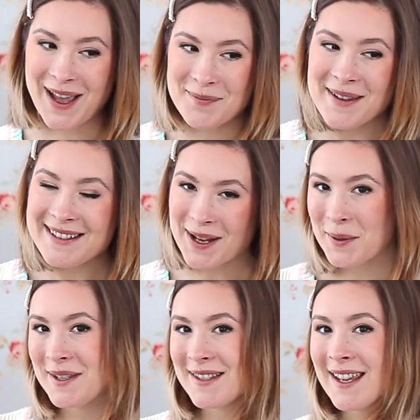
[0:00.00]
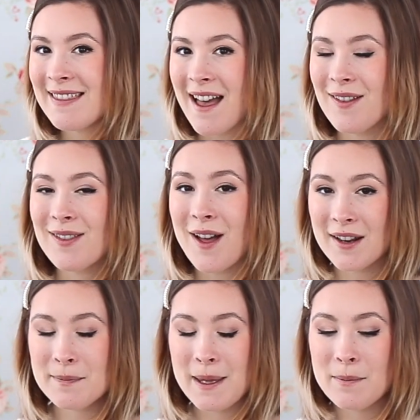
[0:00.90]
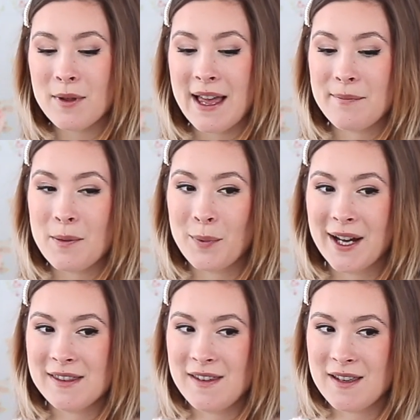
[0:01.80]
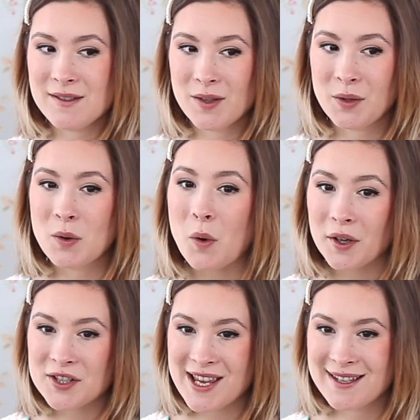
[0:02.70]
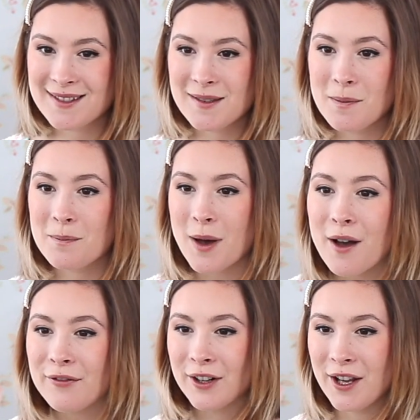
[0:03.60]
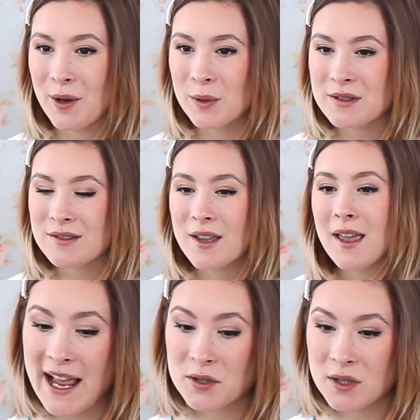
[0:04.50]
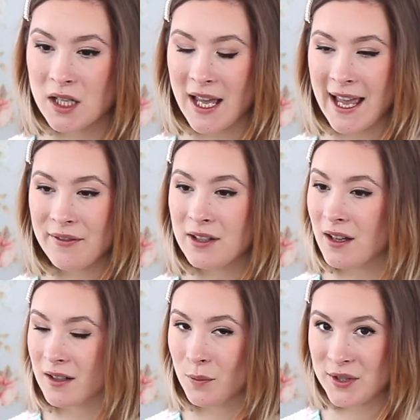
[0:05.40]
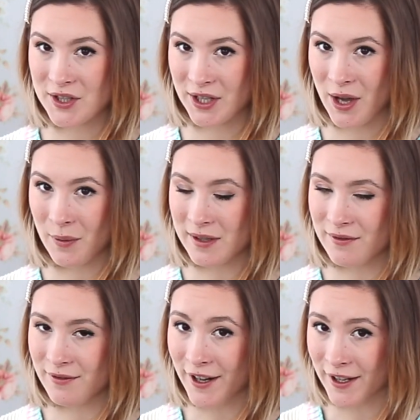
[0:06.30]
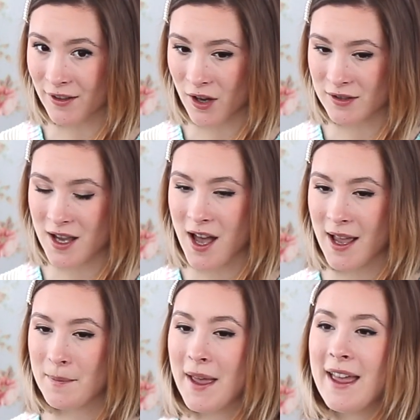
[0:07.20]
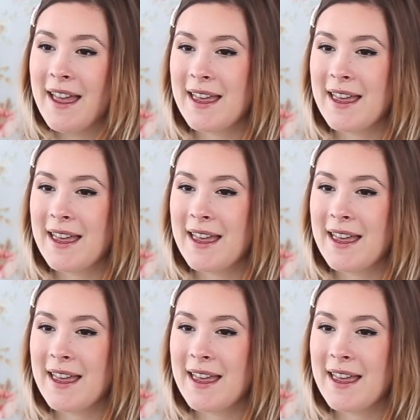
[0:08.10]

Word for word: So I've been noticing that a lot of people have been wearing these gorgeous puffer coats. Actually, I haven't gotten a winter coat in a very long time,